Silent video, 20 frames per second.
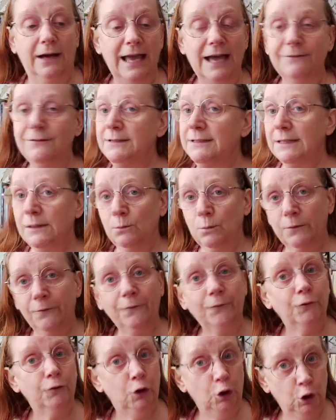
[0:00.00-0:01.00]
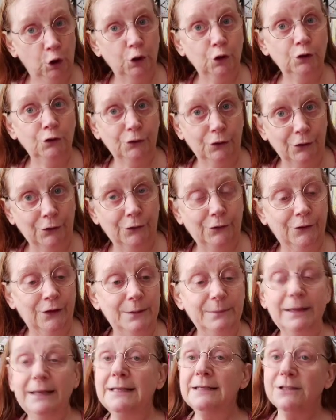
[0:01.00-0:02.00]
I haven't done one for a long
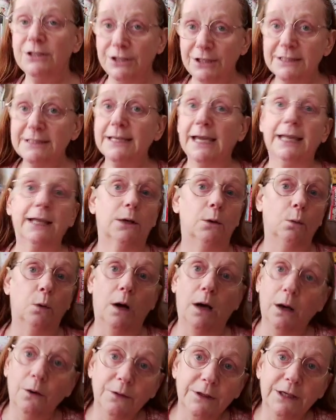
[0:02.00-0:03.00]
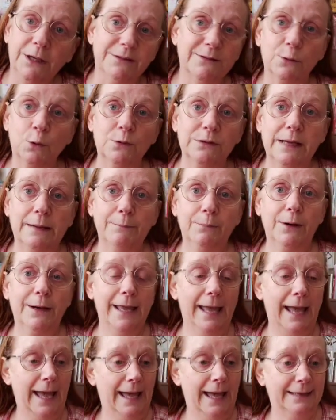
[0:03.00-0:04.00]
time, and it's going to take a while, you know, it's all done
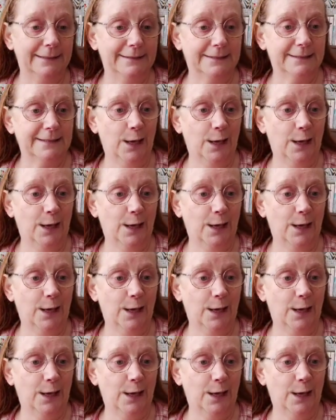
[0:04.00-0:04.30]
by hand.